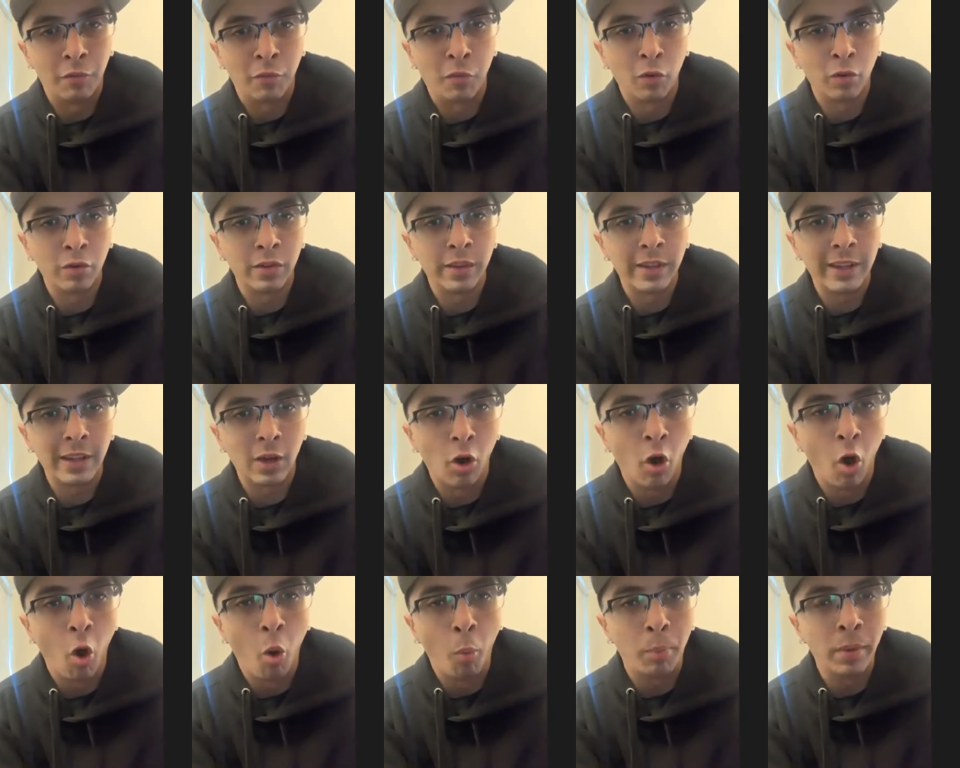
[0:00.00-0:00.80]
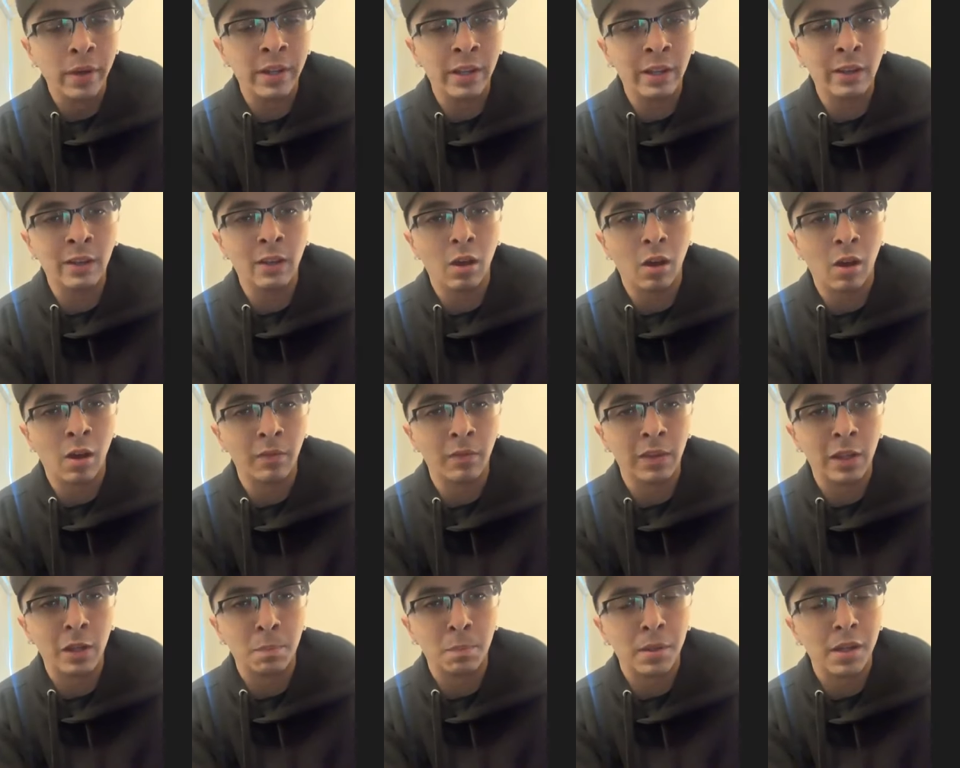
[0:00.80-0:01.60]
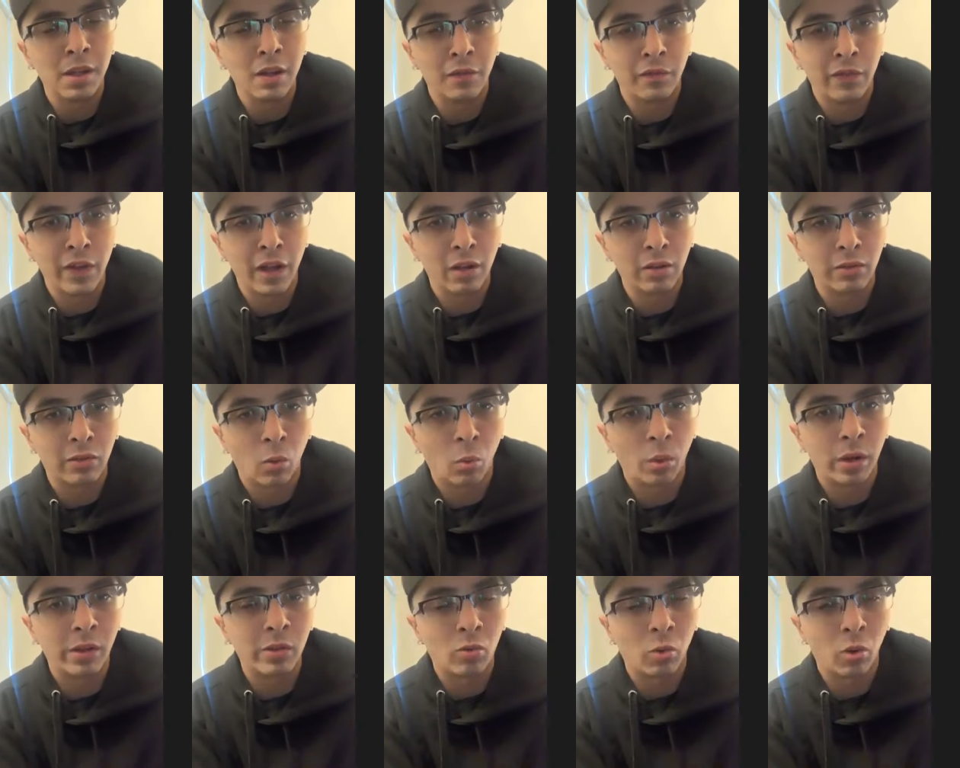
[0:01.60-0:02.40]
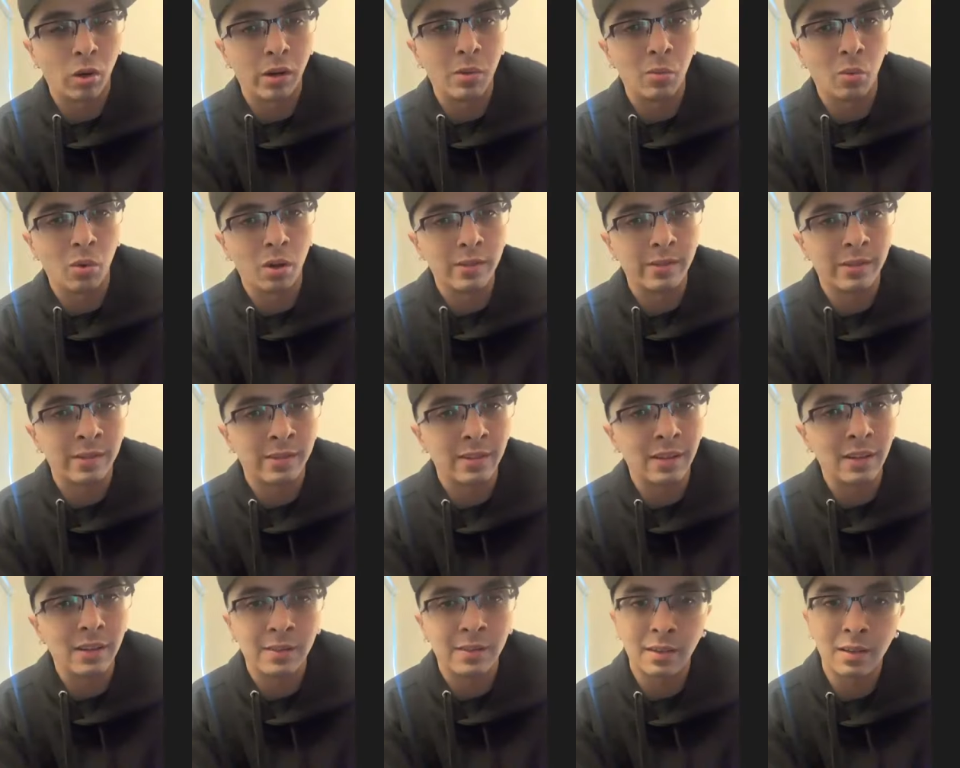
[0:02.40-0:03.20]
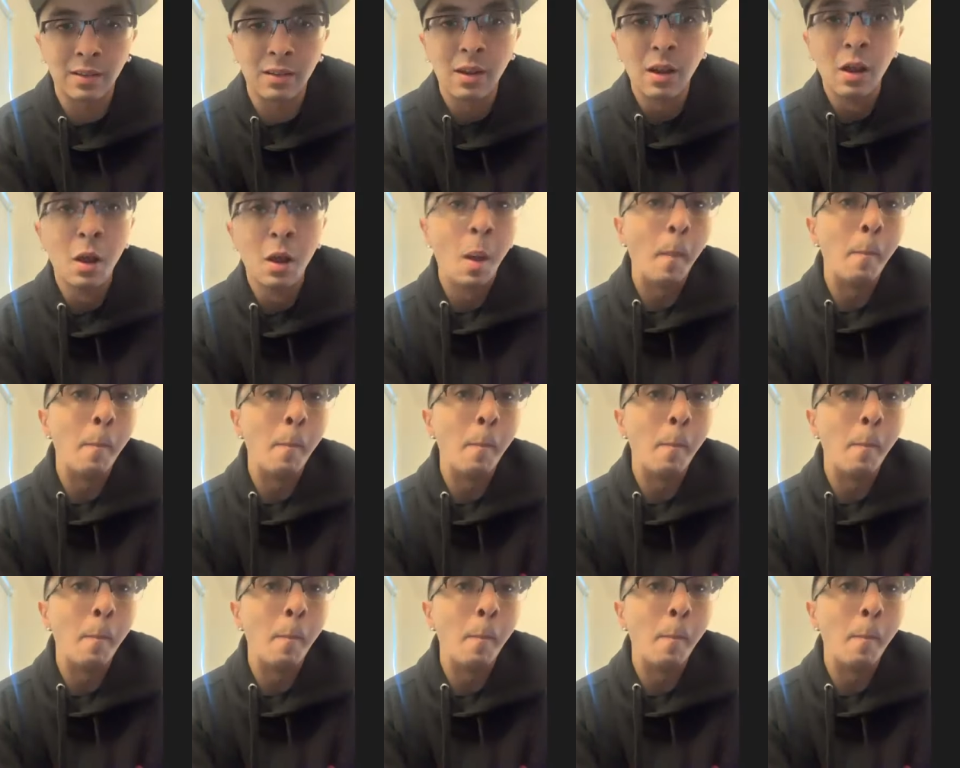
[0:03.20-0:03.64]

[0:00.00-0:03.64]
for the opening of the PFL 2021 season.